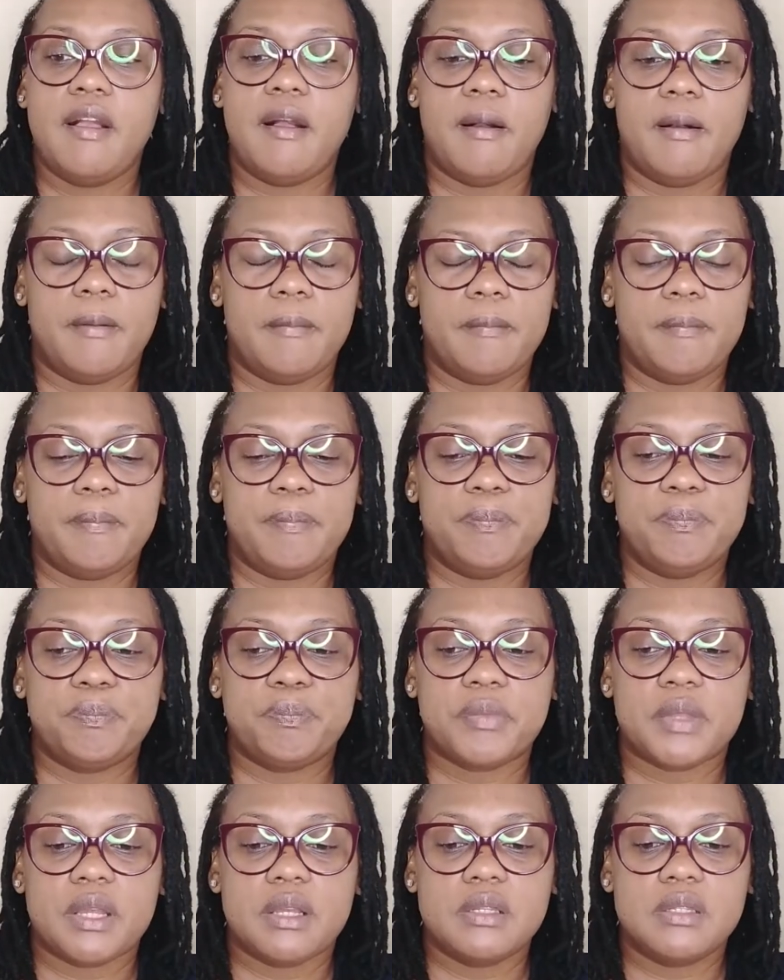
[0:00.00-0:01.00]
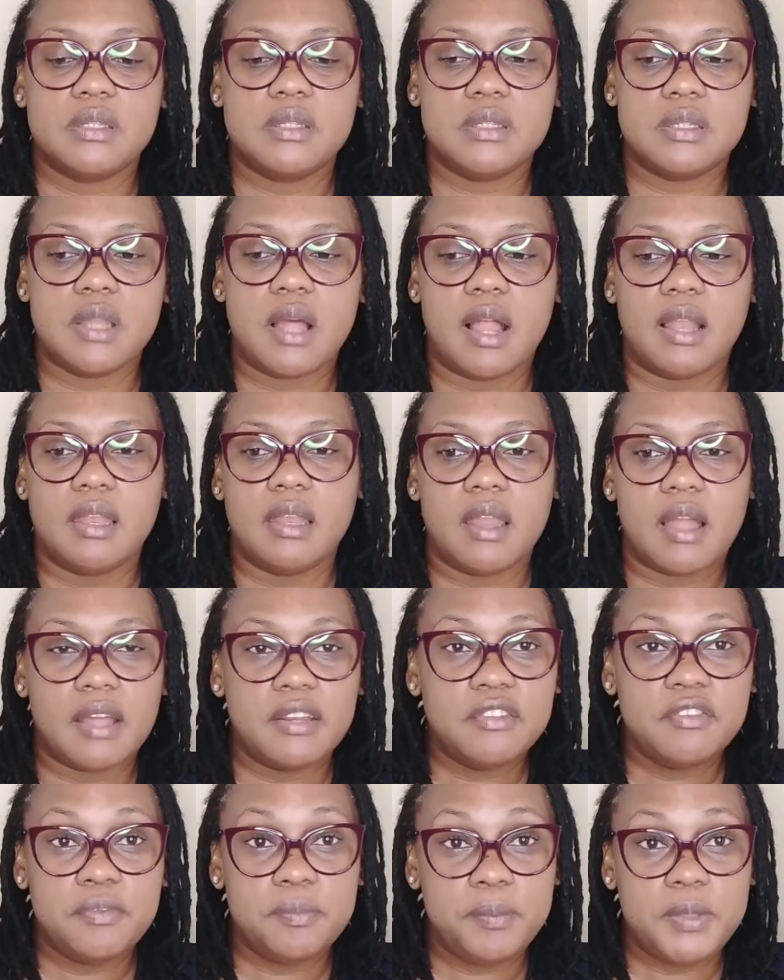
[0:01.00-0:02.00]
A lot
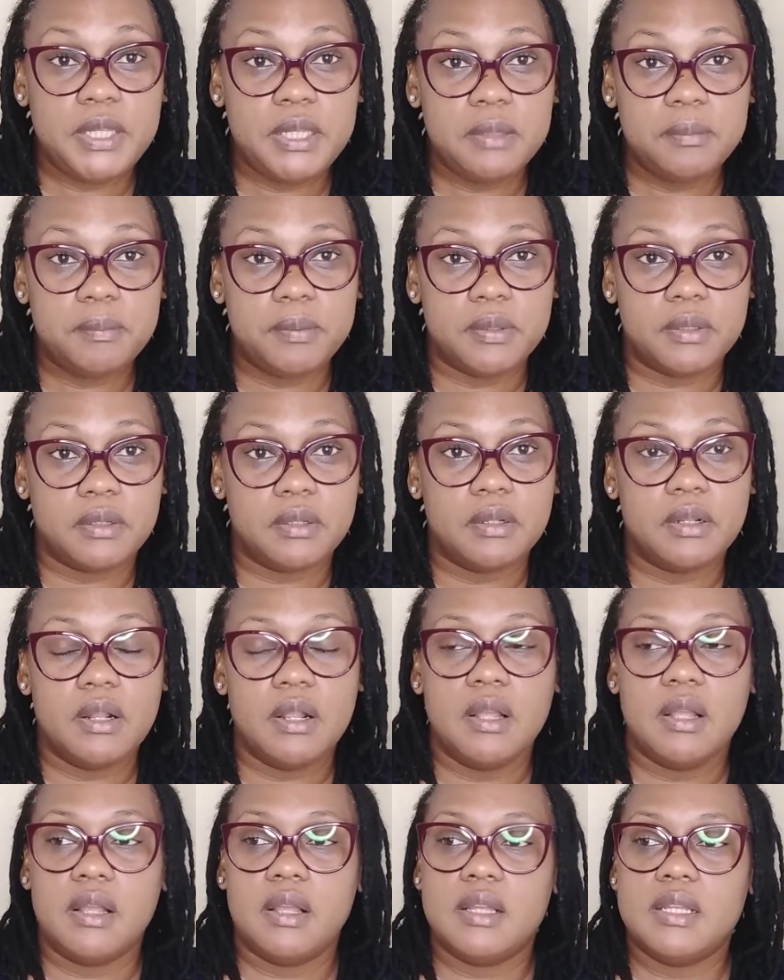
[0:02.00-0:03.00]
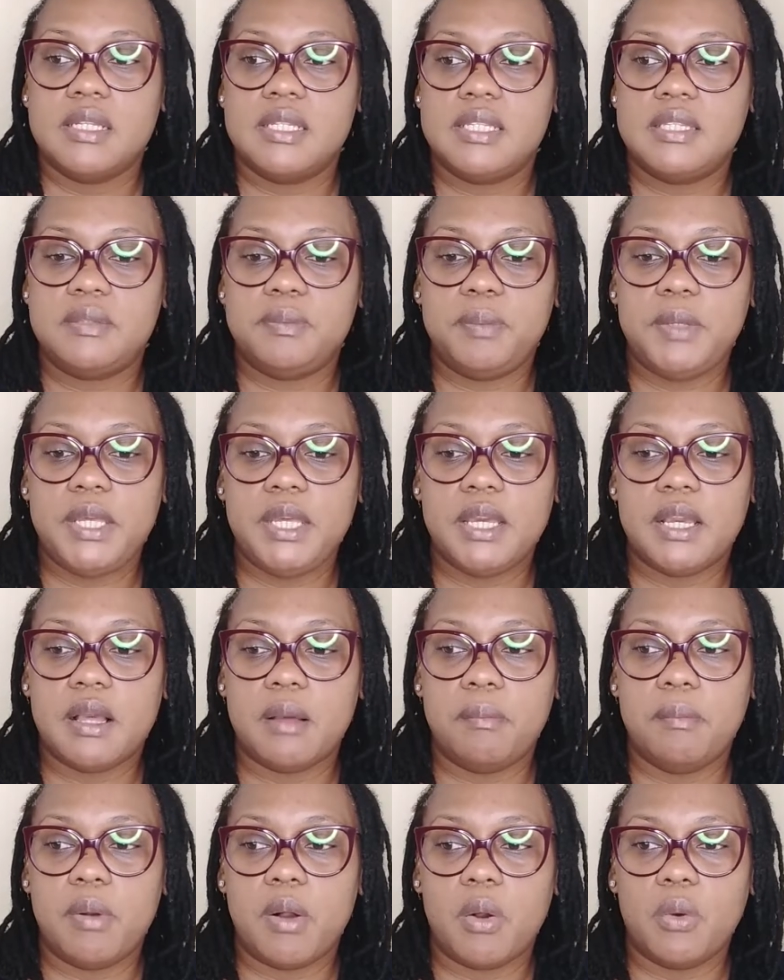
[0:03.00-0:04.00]
of people speak
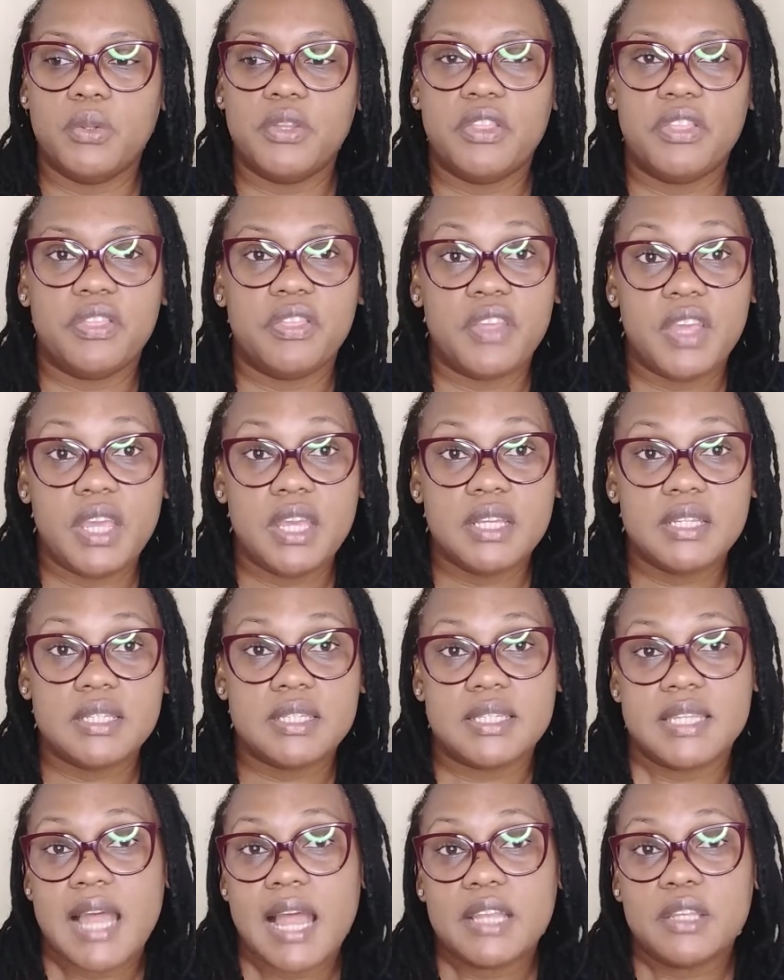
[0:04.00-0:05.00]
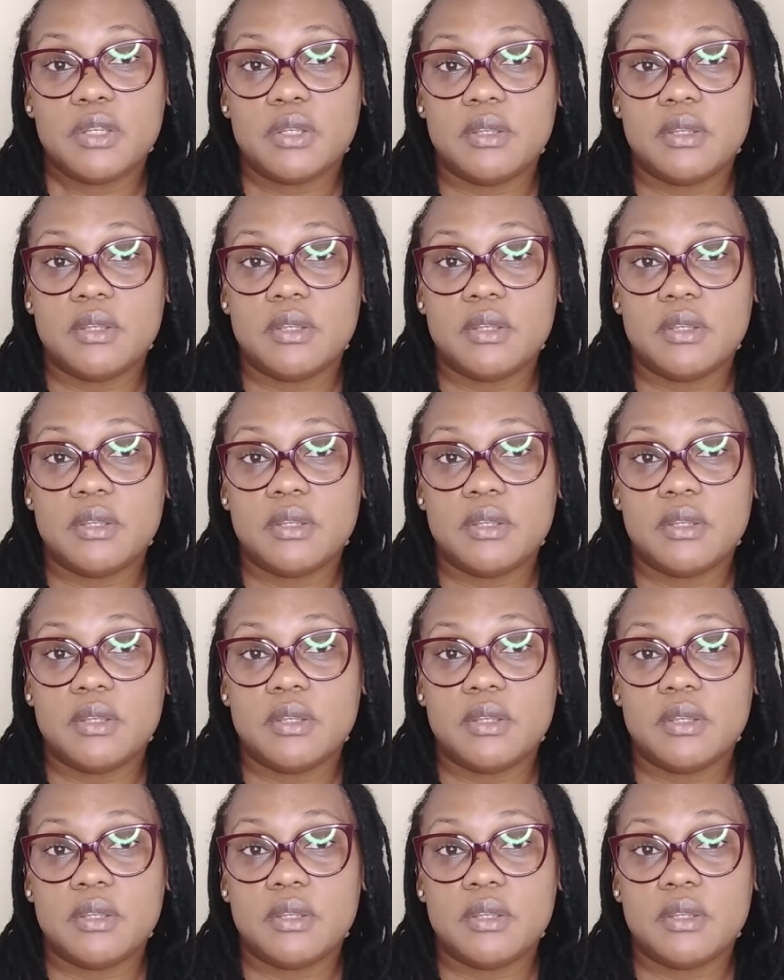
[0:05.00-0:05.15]
about things that